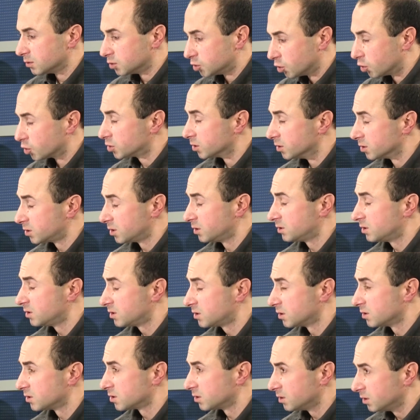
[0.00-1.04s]
Georgian
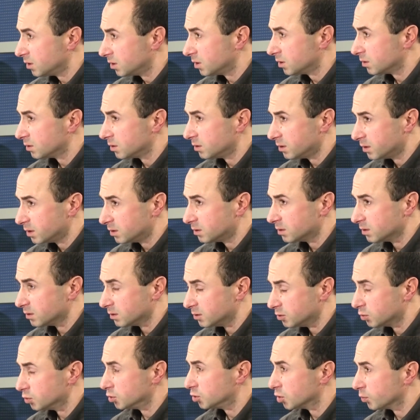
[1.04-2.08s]
citizens need
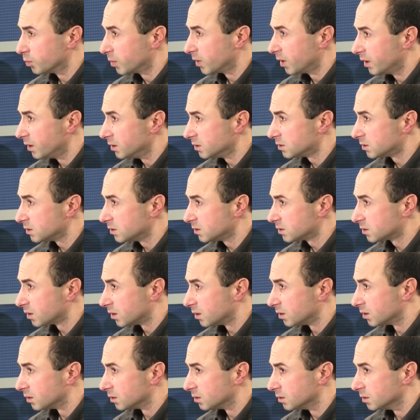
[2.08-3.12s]
new job places,
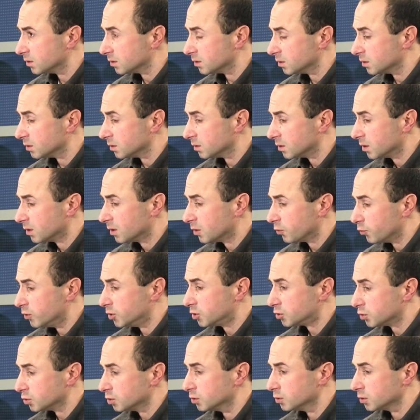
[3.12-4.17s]
and
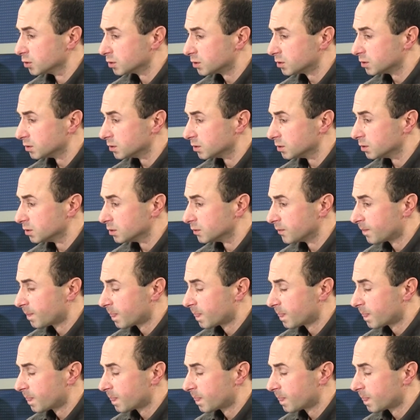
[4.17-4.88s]
we should not